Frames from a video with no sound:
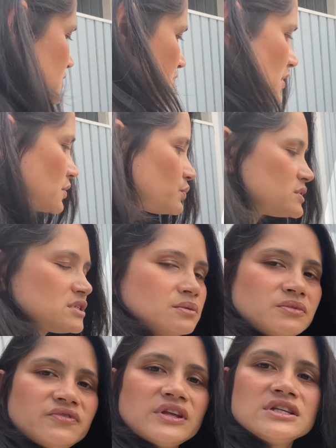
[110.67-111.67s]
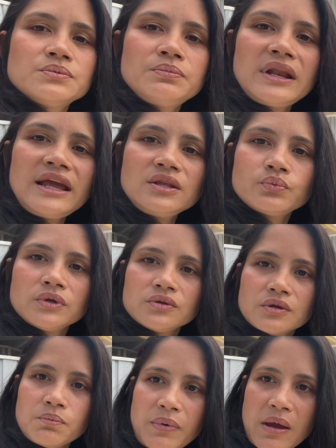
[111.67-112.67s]
started with some of these plates. We're
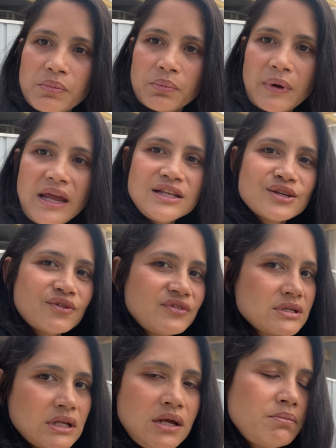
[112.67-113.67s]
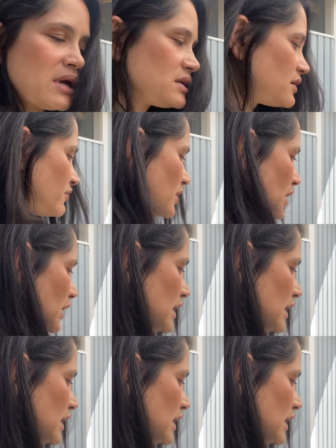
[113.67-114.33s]
using paper plates, obviously. It makes everything